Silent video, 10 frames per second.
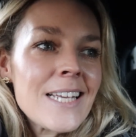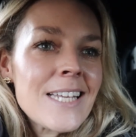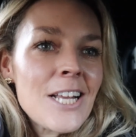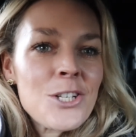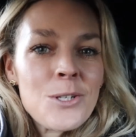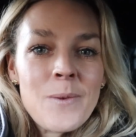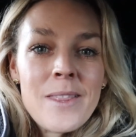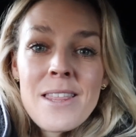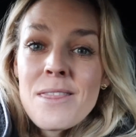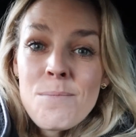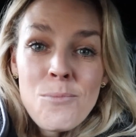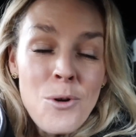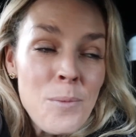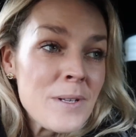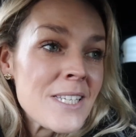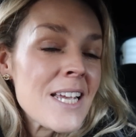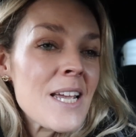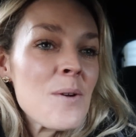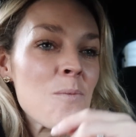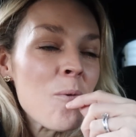essentials within the property,